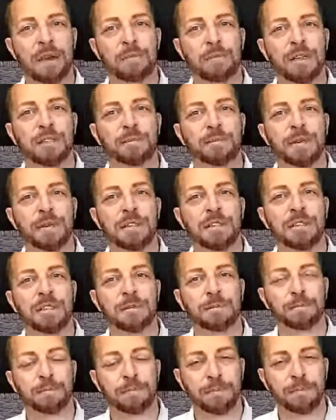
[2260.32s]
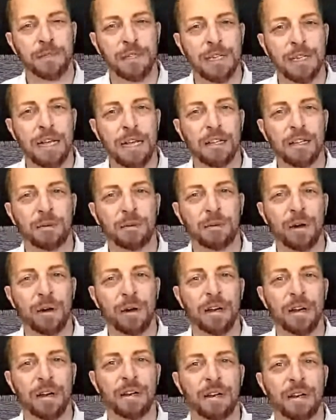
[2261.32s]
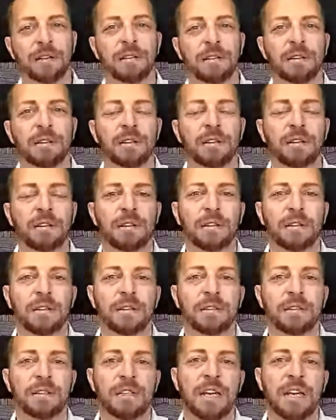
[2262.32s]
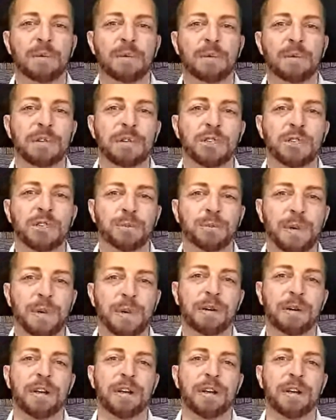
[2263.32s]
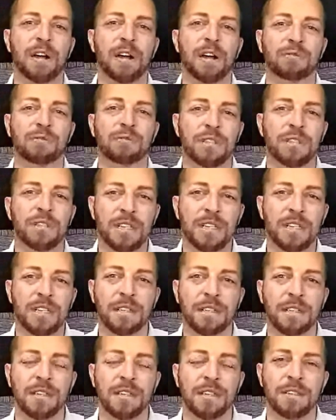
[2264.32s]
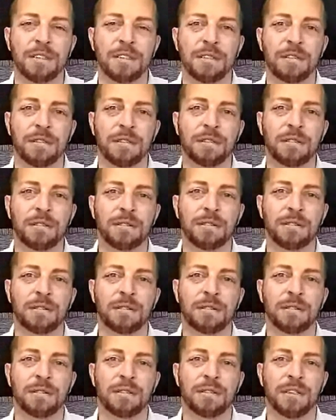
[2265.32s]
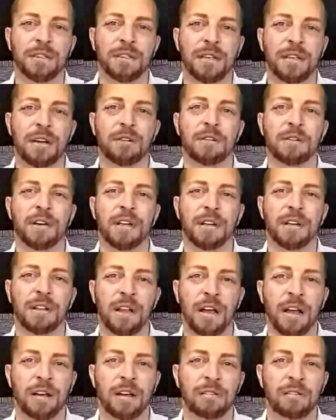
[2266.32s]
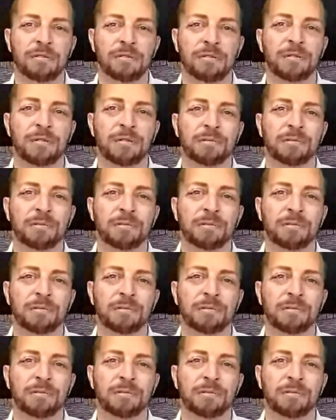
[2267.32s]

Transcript: it must be celebrated to keep the spirit of resistance to tyranny alive.